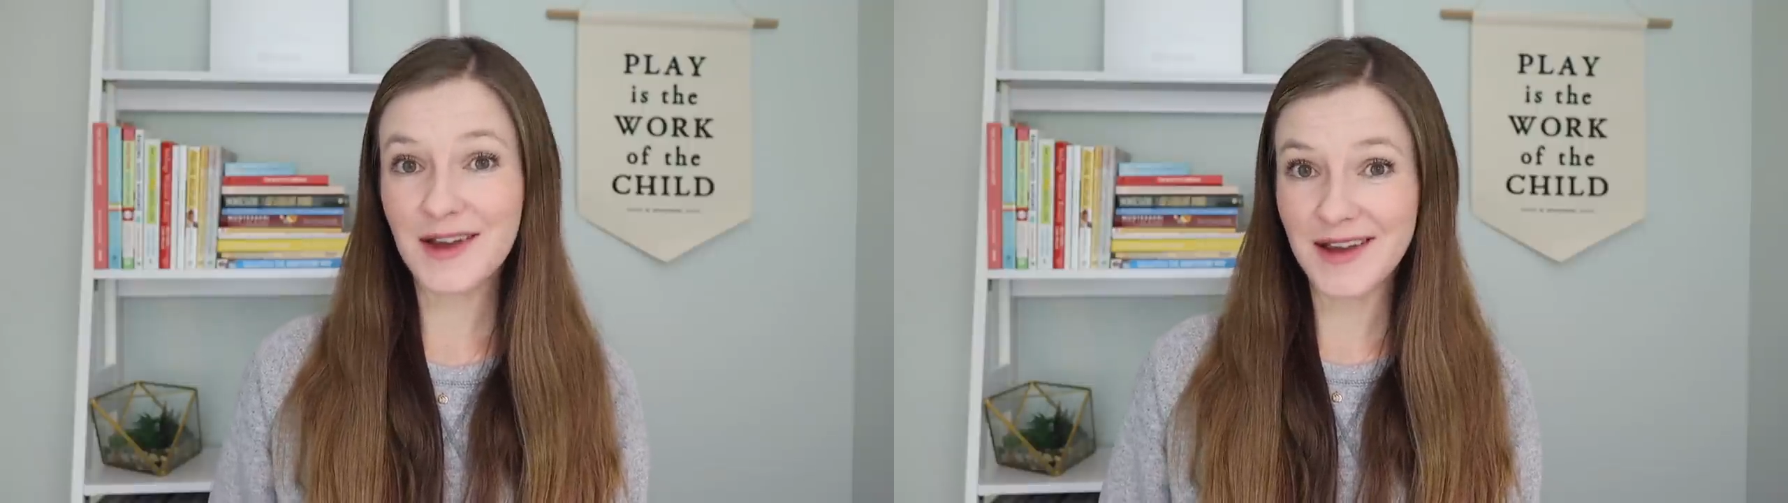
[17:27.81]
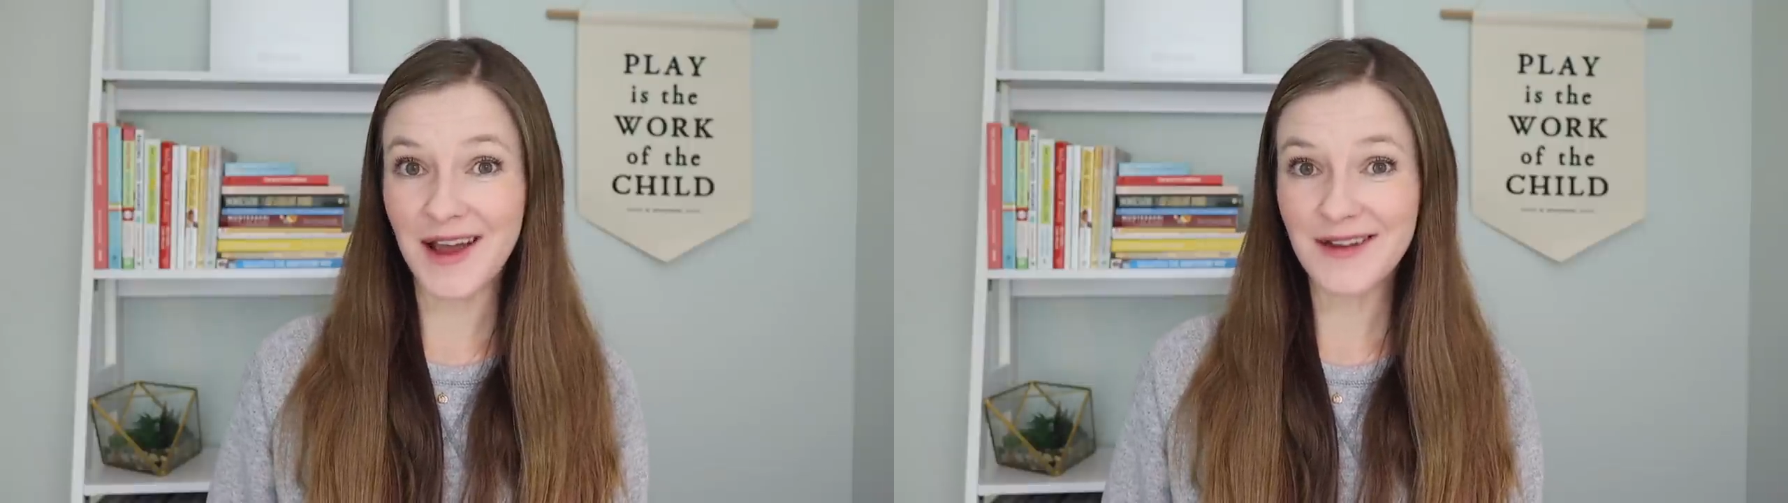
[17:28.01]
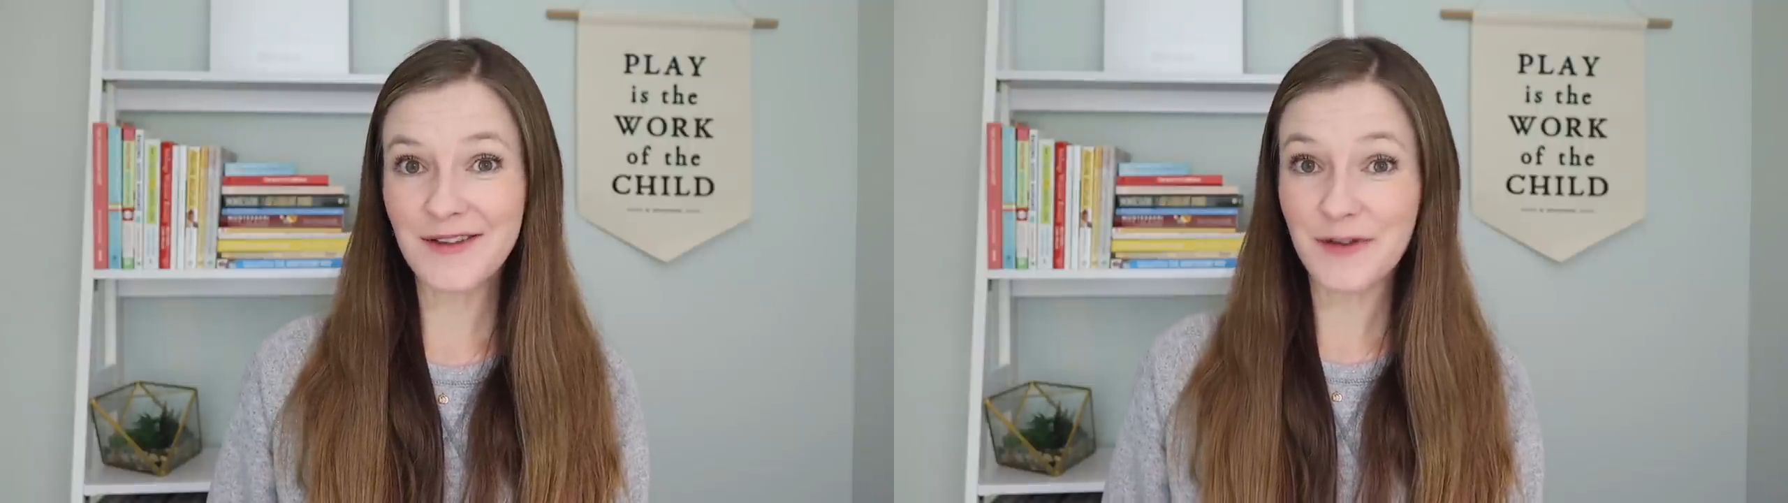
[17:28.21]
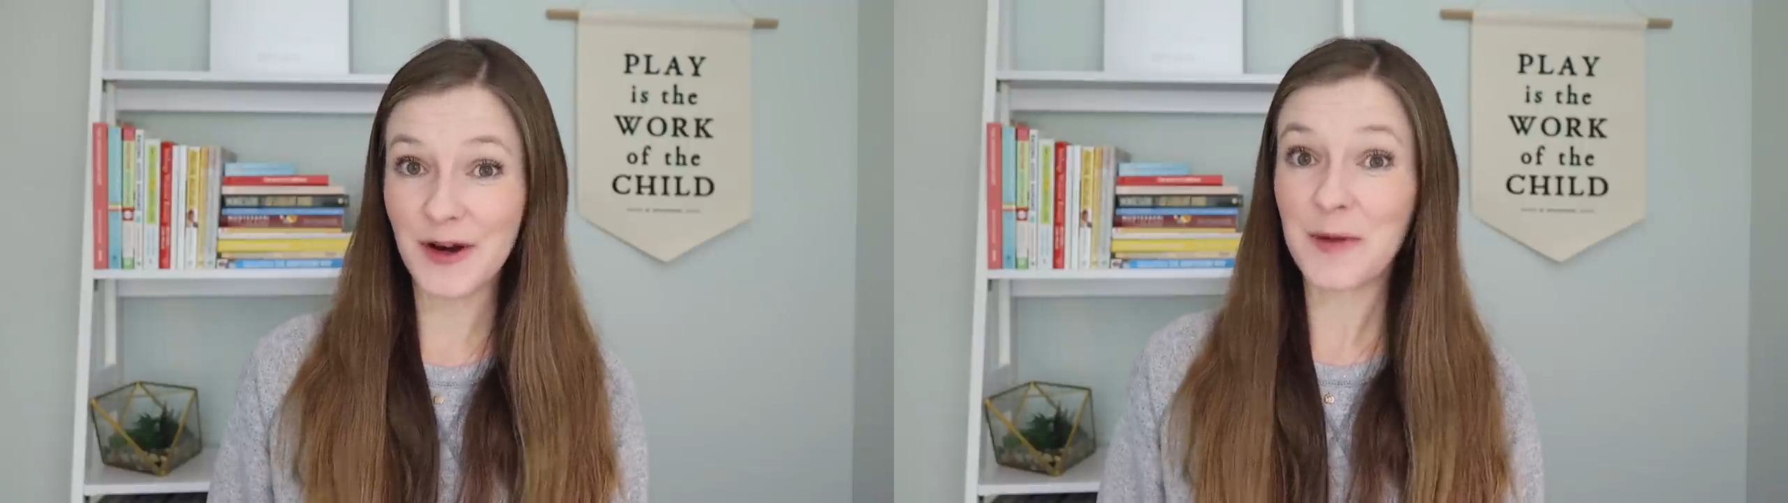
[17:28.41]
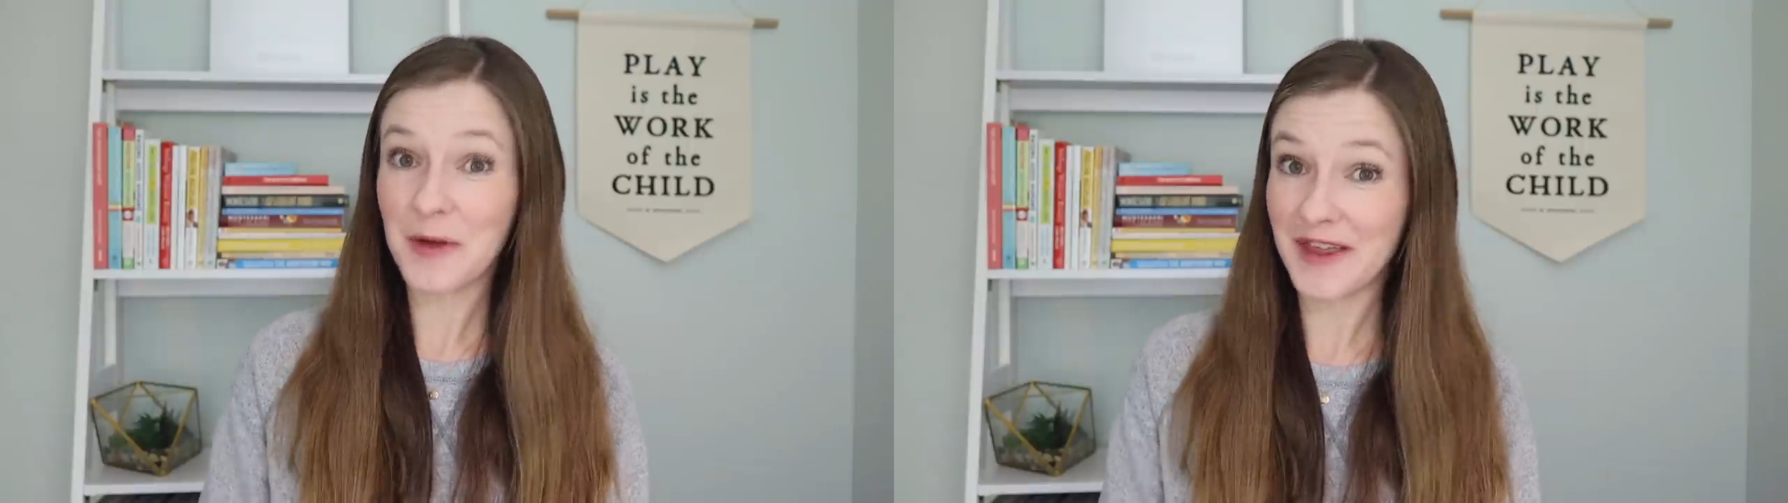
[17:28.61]
again,
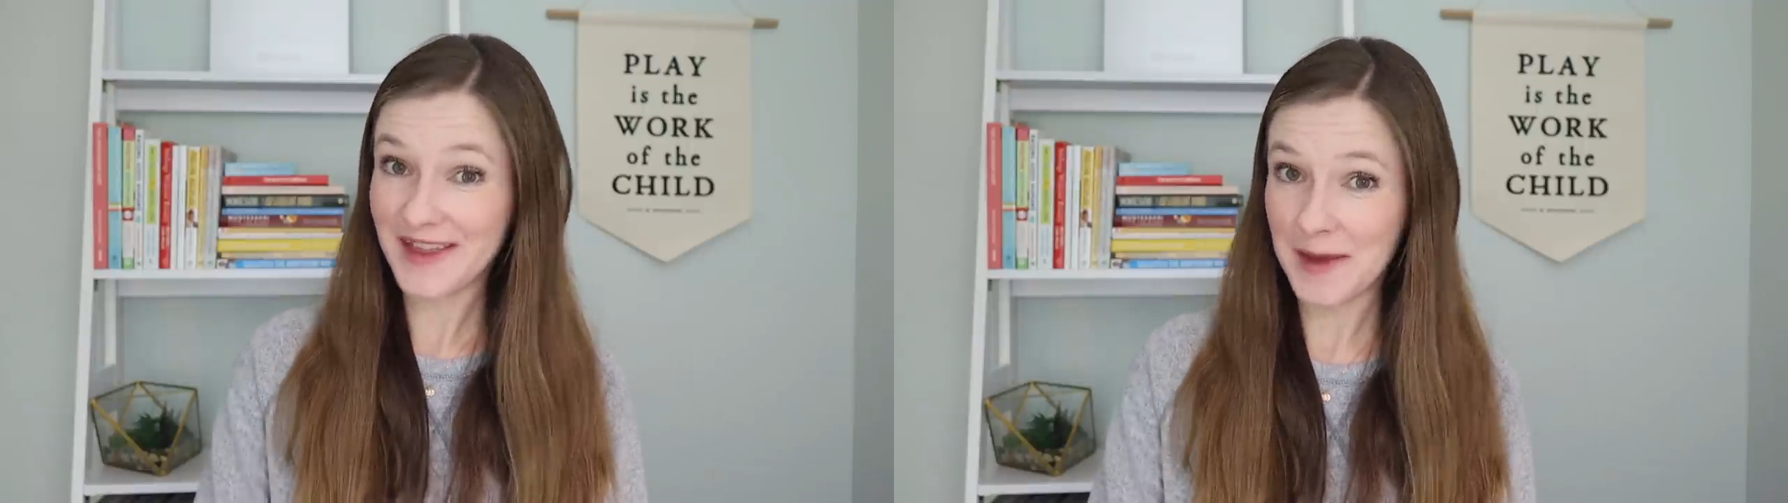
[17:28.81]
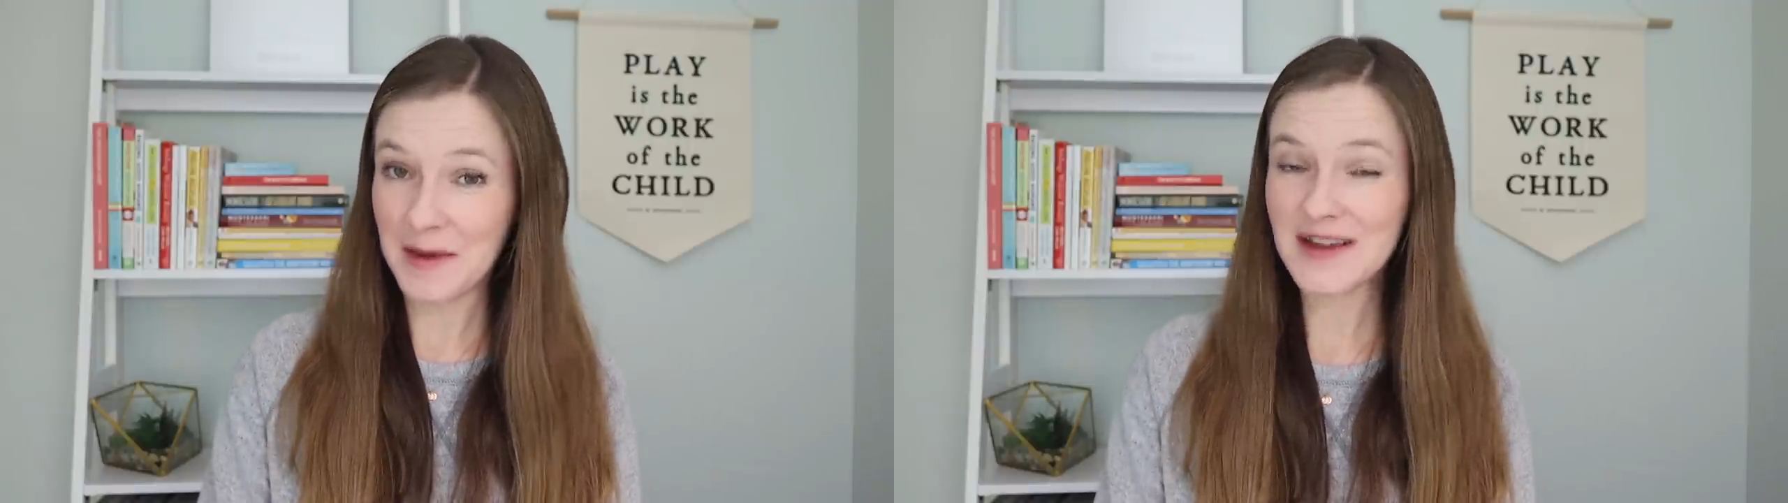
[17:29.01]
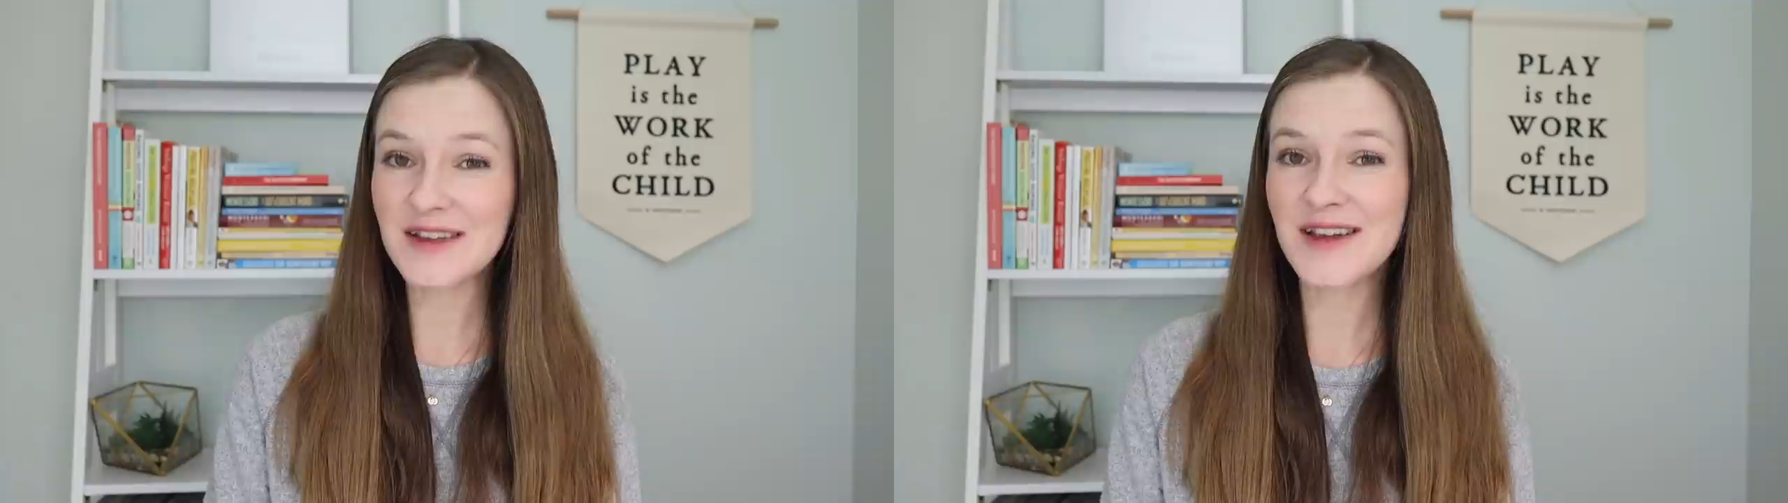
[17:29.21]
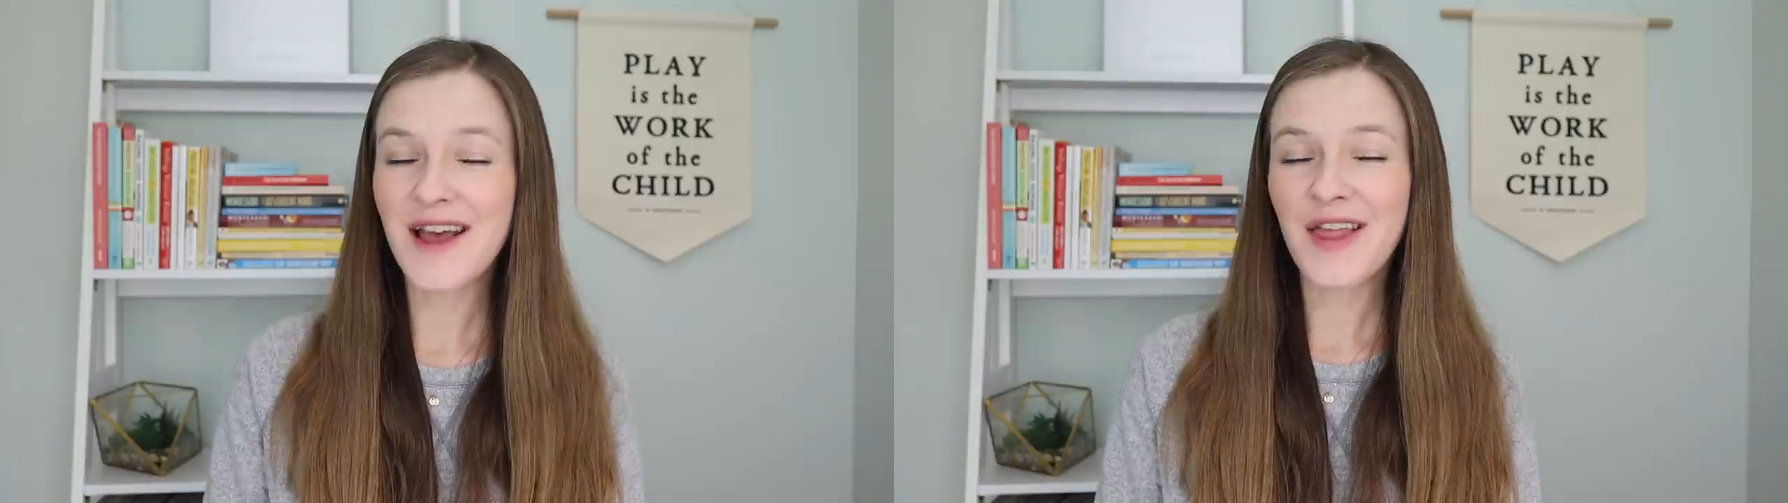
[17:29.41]
freedom within limits,